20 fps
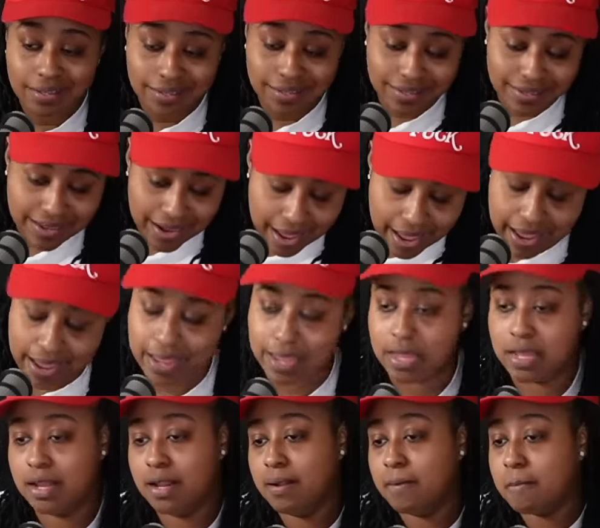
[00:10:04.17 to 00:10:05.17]
day.
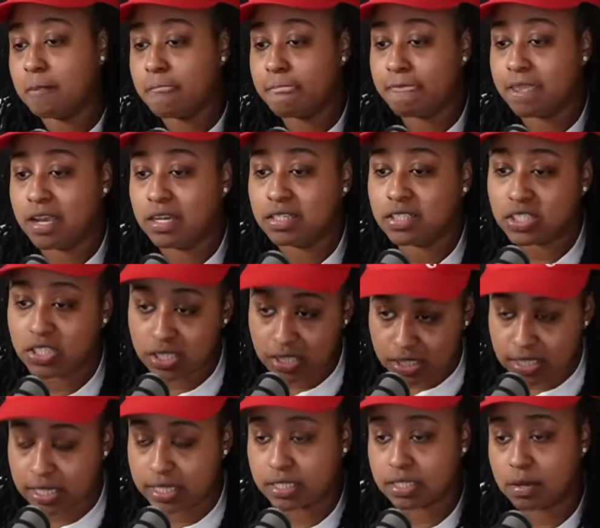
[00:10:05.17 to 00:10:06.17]
She
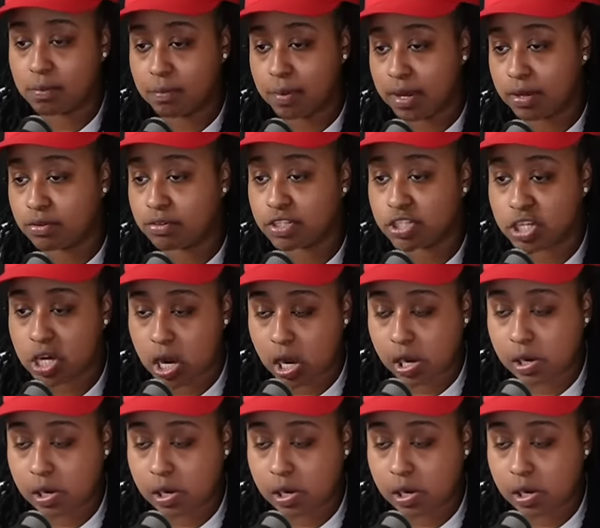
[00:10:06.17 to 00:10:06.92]
say something about Chrisean